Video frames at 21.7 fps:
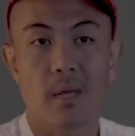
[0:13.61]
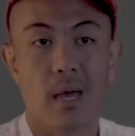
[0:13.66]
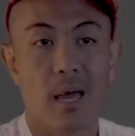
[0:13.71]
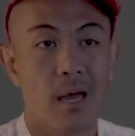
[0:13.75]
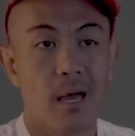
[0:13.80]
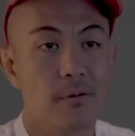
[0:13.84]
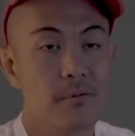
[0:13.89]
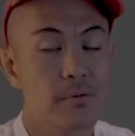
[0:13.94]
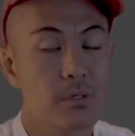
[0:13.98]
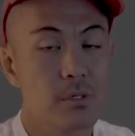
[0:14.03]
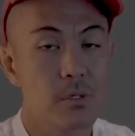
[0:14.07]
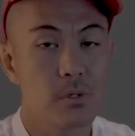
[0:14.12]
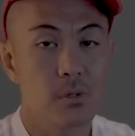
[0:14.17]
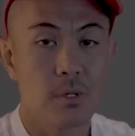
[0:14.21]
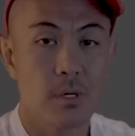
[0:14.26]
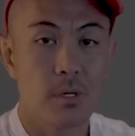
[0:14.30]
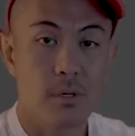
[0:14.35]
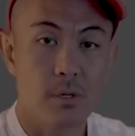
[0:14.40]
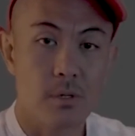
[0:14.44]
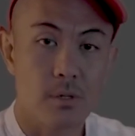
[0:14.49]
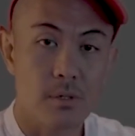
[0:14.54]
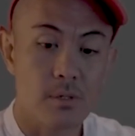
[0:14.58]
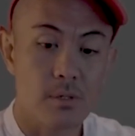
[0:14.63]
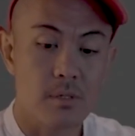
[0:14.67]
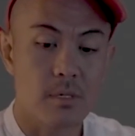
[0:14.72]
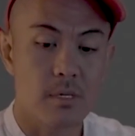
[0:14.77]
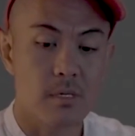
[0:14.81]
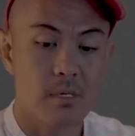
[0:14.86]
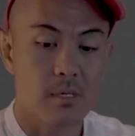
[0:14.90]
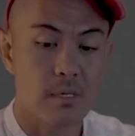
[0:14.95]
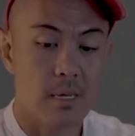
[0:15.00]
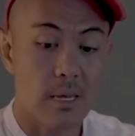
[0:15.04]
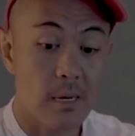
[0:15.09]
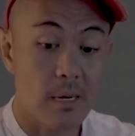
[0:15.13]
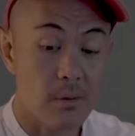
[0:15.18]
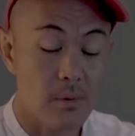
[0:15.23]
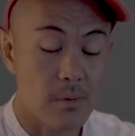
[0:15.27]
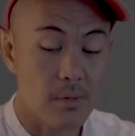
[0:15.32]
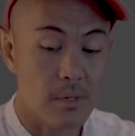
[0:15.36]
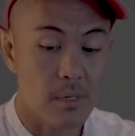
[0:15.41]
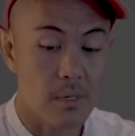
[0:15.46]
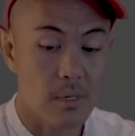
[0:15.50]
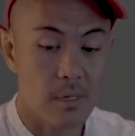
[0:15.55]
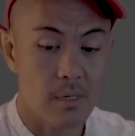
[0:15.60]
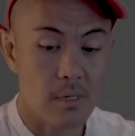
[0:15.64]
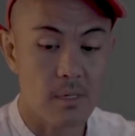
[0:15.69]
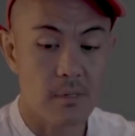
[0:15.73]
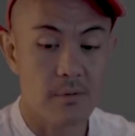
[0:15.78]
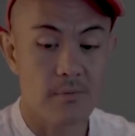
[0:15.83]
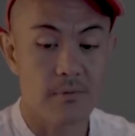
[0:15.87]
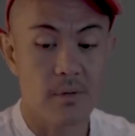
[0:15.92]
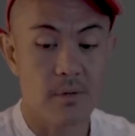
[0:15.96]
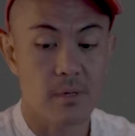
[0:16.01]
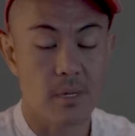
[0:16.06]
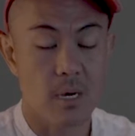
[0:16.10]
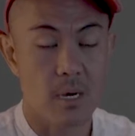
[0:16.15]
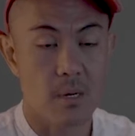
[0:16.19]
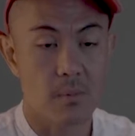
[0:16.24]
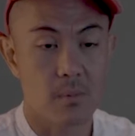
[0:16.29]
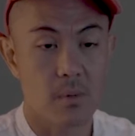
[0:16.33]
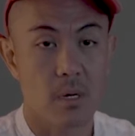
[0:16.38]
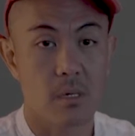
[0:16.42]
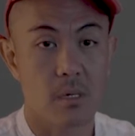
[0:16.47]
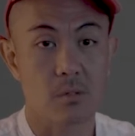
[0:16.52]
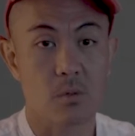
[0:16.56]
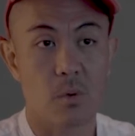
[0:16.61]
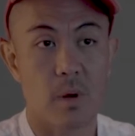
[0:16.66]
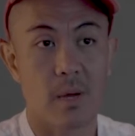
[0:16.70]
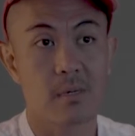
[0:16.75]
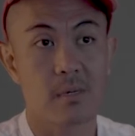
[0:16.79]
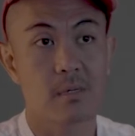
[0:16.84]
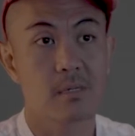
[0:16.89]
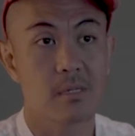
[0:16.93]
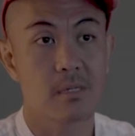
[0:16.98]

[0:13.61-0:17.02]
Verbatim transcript: a half, two years in an area in Vietnam called Quang